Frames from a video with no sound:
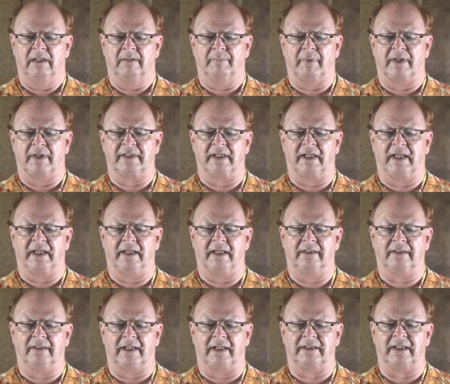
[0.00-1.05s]
But in
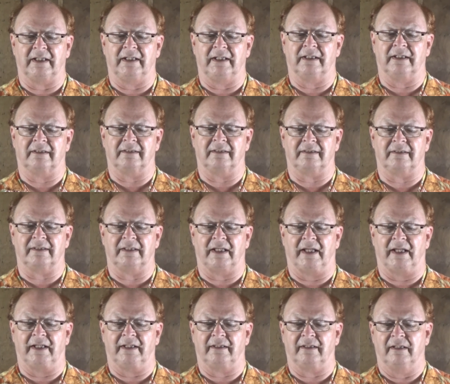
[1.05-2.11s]

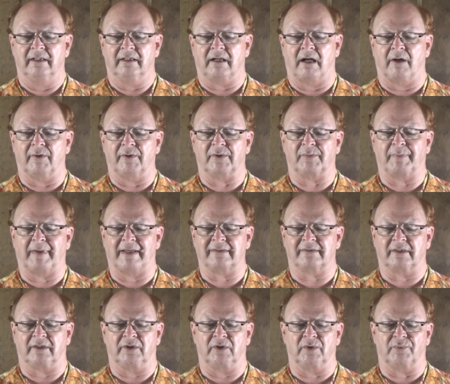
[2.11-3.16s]
1968, Congress passed
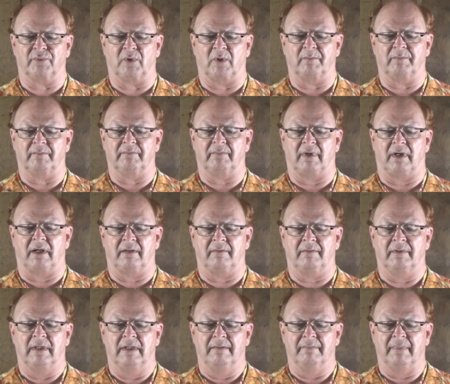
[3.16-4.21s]
the Uniform
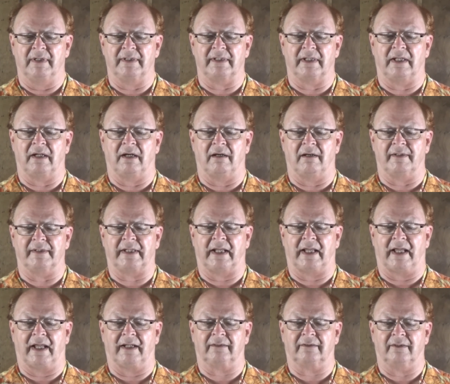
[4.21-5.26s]
Monday Holiday
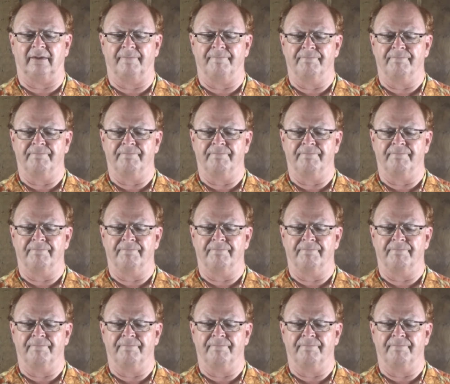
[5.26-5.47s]
Act,